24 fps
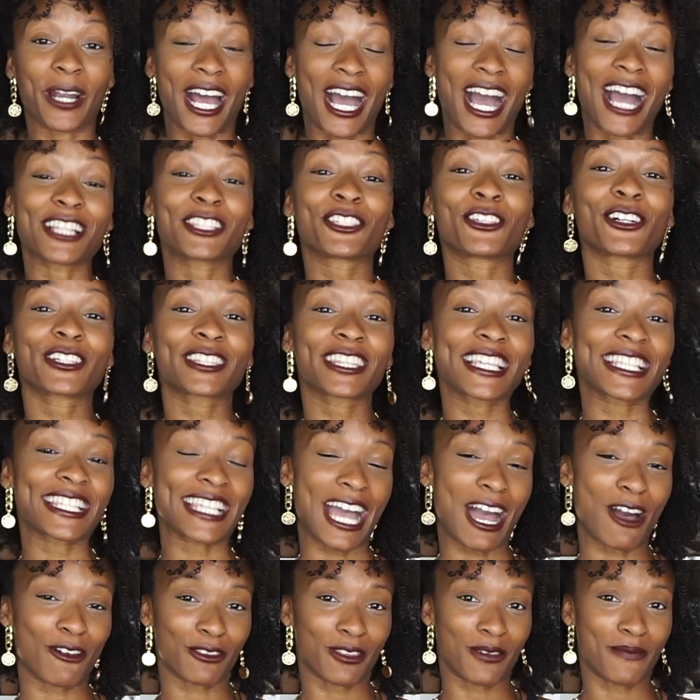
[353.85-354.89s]
I took this
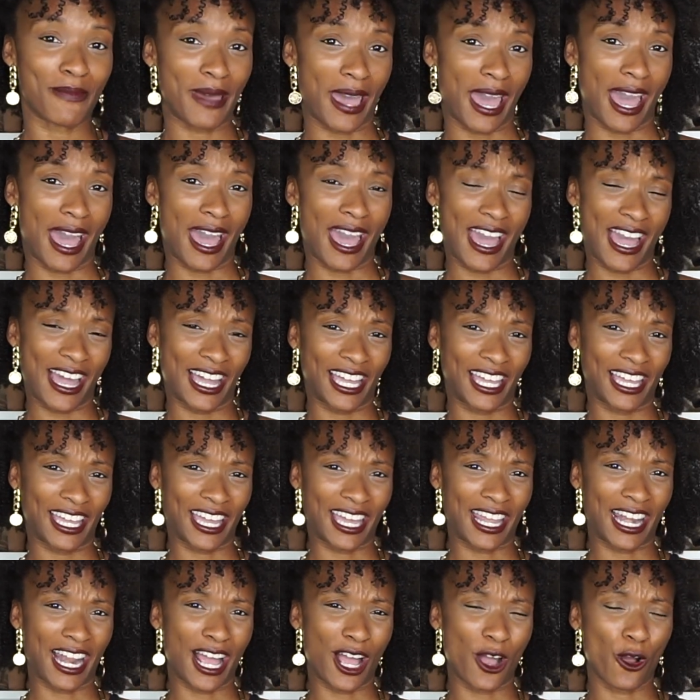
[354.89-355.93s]
out the bag
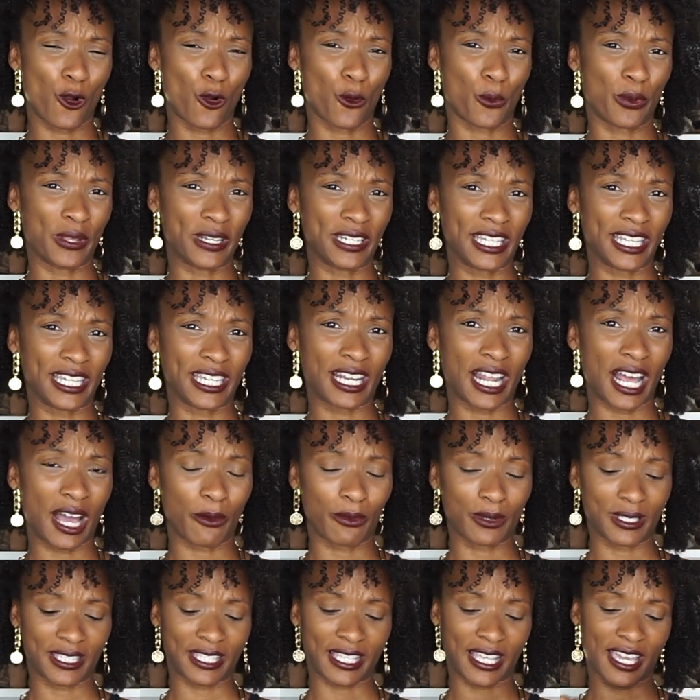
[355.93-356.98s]
and I opened it, I
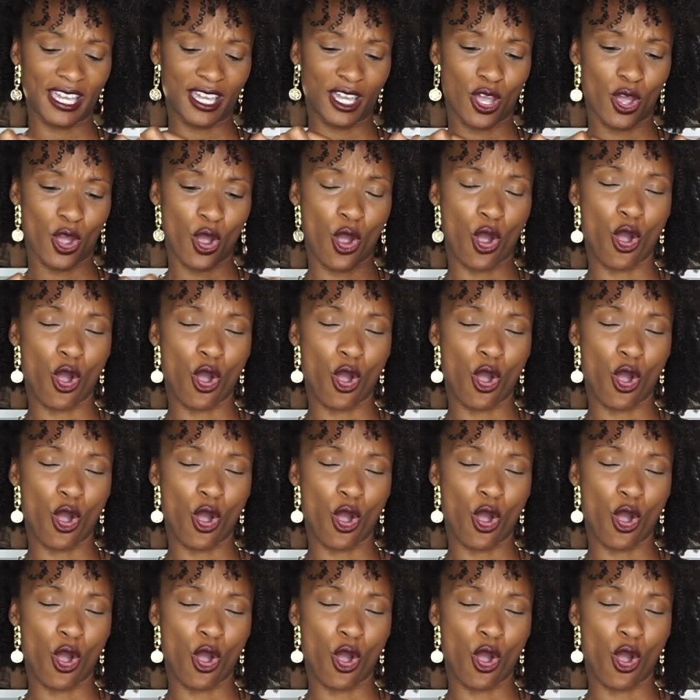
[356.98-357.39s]
was like,